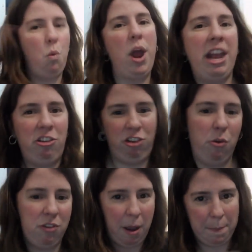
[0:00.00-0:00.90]
when it
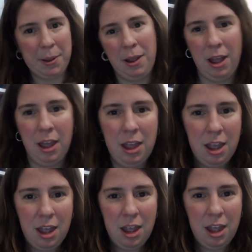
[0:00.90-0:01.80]
shows up
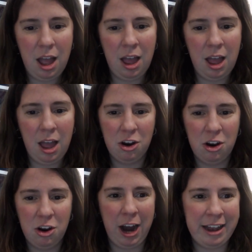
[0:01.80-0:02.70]
on your
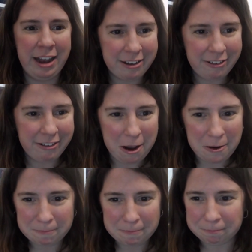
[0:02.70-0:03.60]
end. So
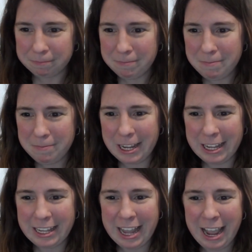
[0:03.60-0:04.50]

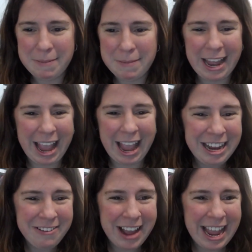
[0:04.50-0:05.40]
yeah, but
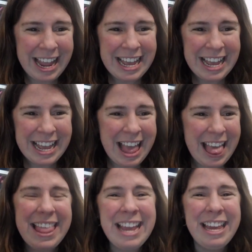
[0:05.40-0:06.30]
anyway,
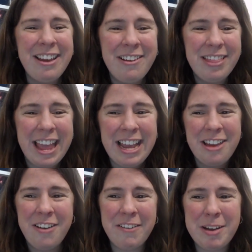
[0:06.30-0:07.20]
thank you
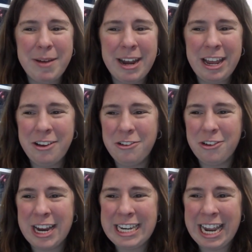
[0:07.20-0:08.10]
everybody who joined
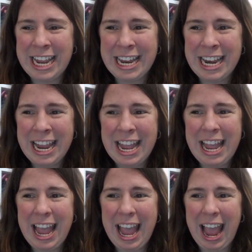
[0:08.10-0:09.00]
in.
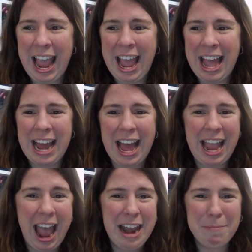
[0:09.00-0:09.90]
And I had a
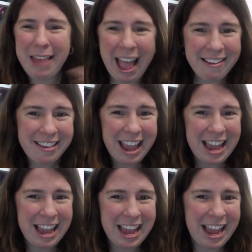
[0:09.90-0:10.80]
blast hanging
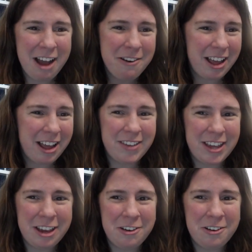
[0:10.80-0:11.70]
out with all of
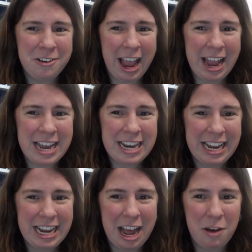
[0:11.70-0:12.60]
you, and I
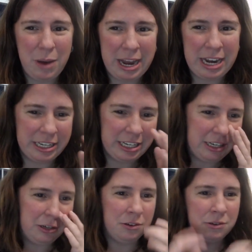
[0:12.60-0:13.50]
cannot wait to
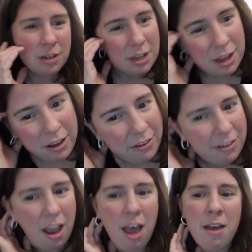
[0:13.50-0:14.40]
do
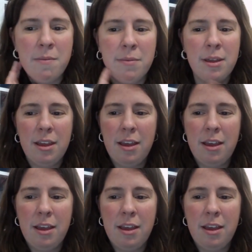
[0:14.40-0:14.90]
some,